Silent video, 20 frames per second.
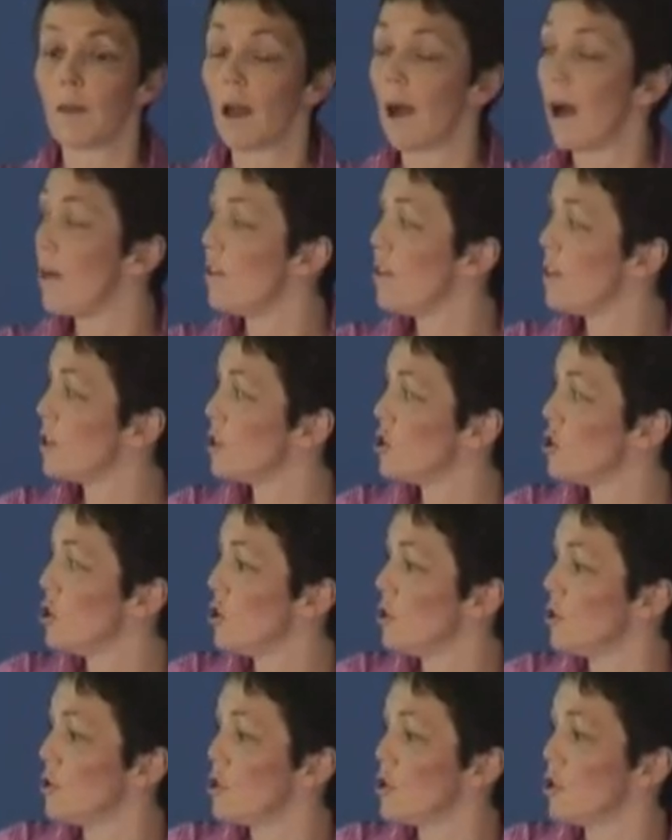I think
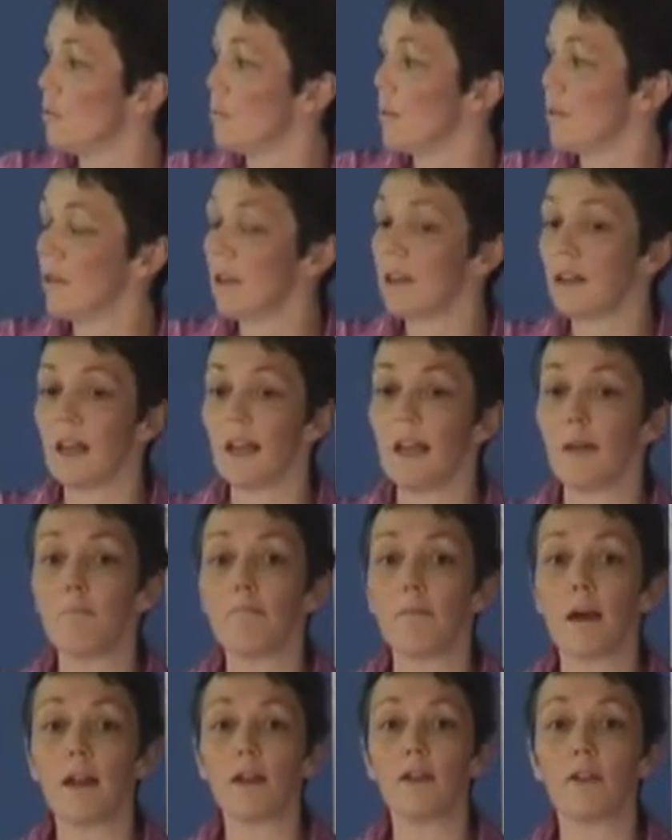students should be thinking in
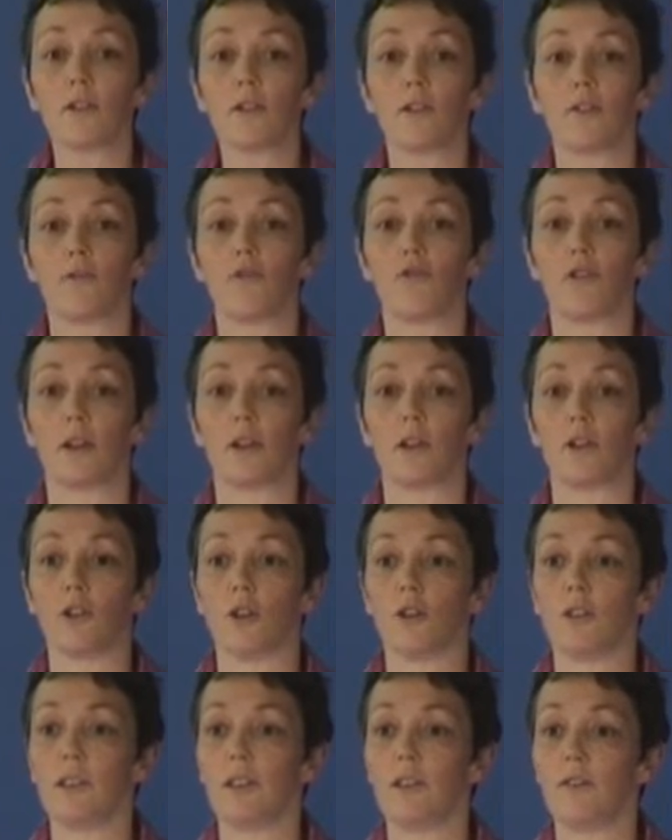bundles of drugs,
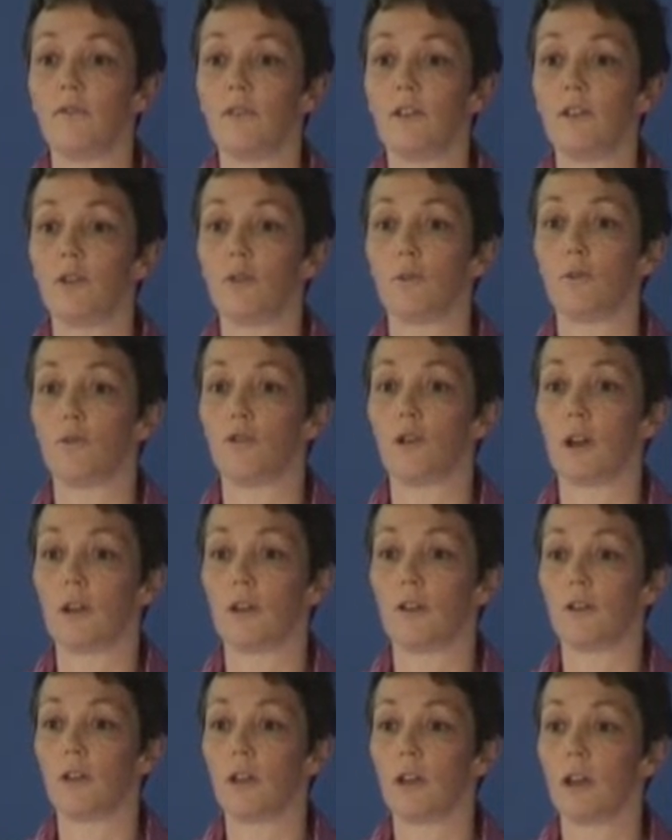not individual
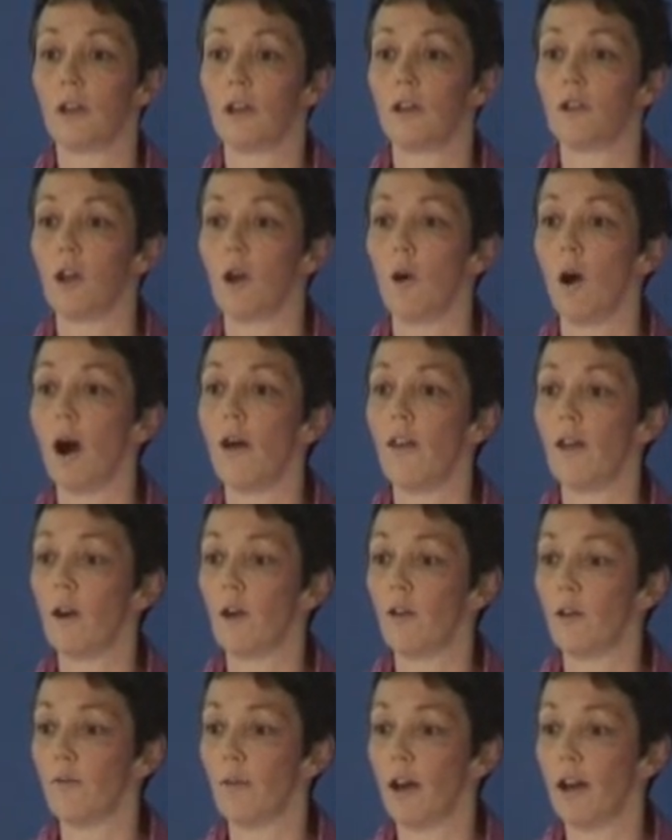drugs. So are they
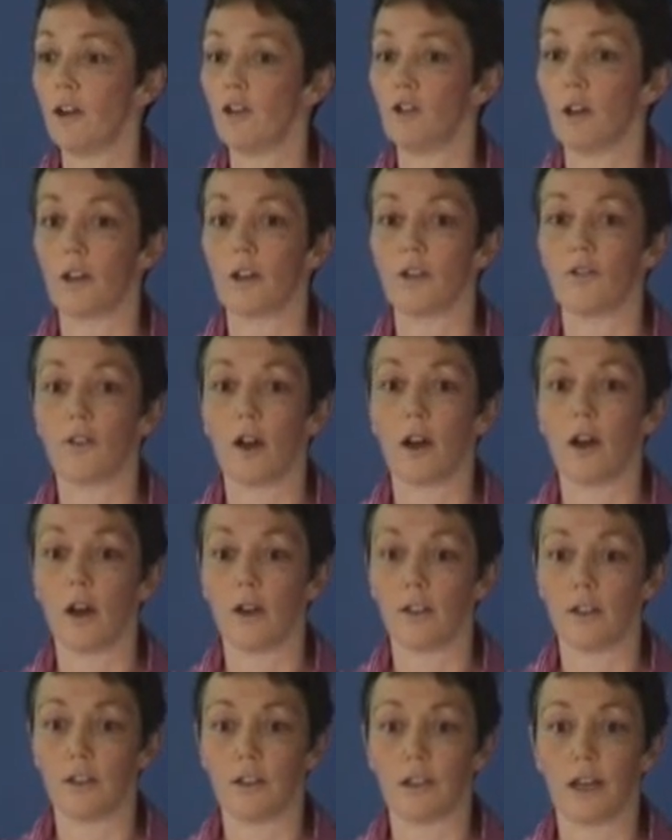on the right drugs for
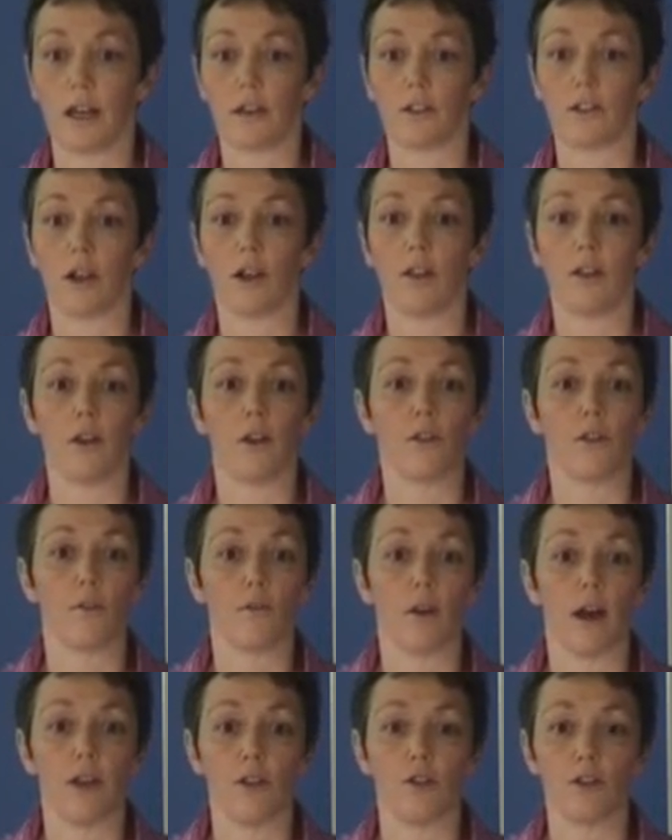heart attacks? Are they on the
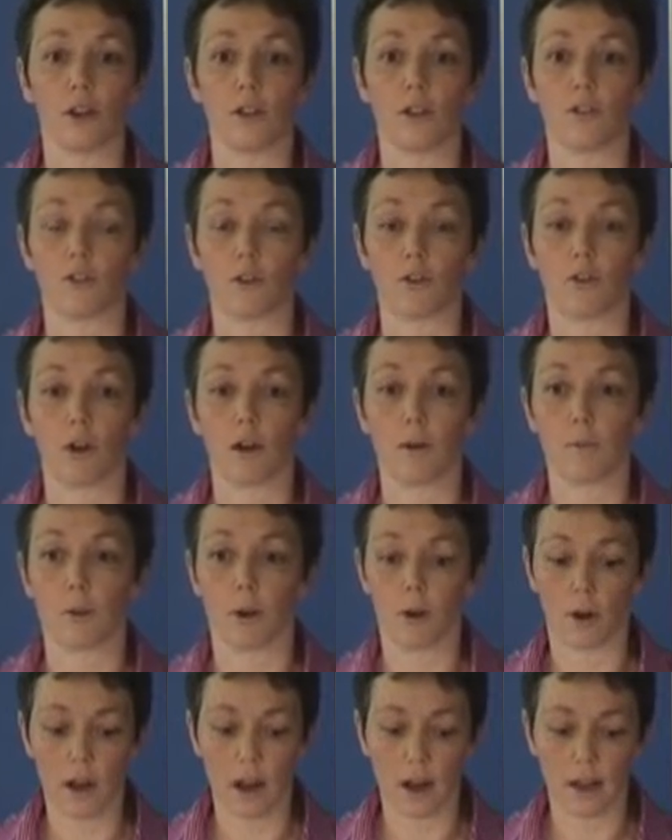right drugs for chronic
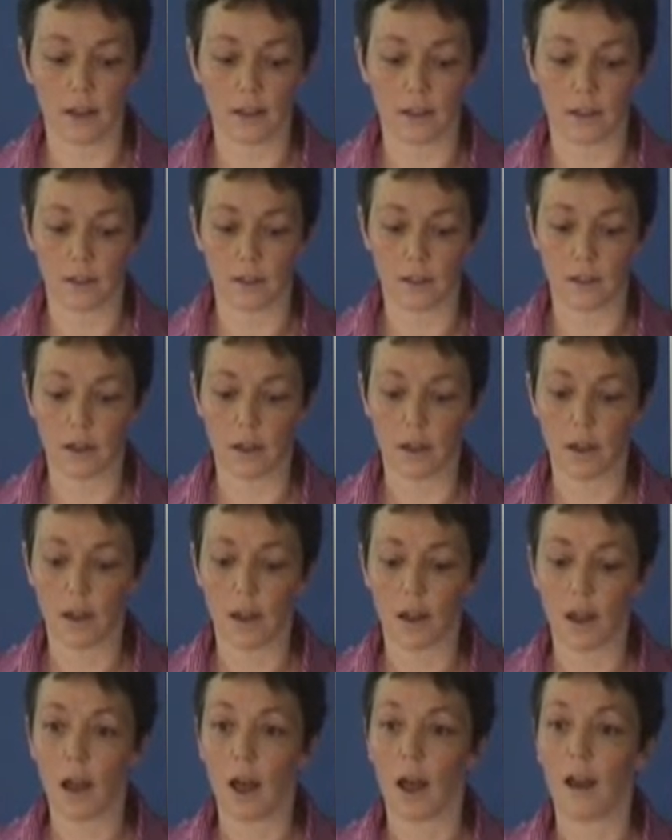bronchitis?
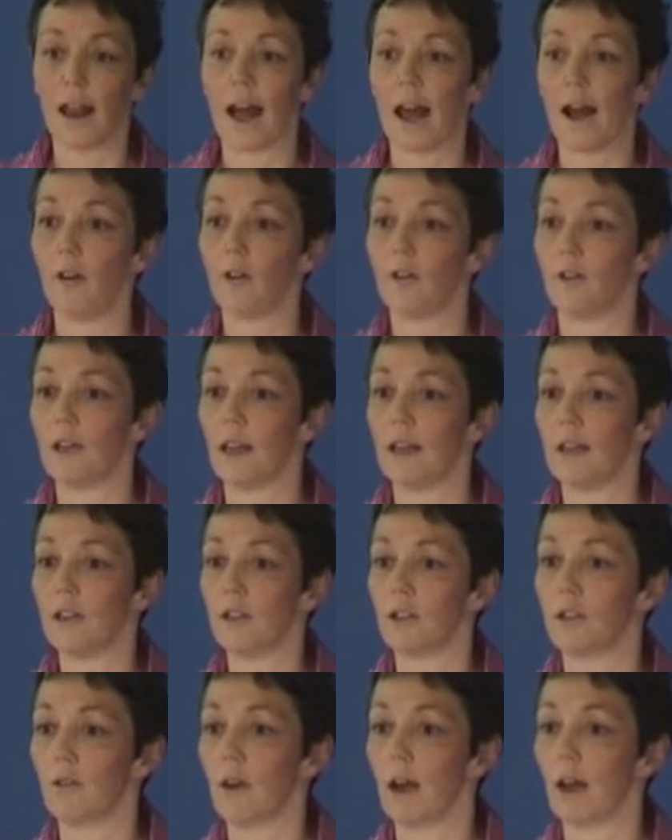And how do they
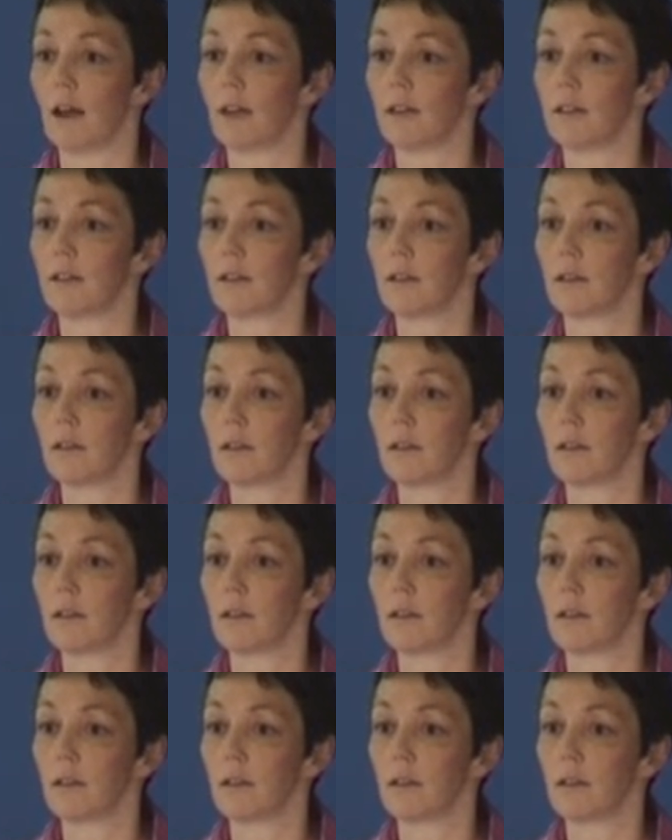interact?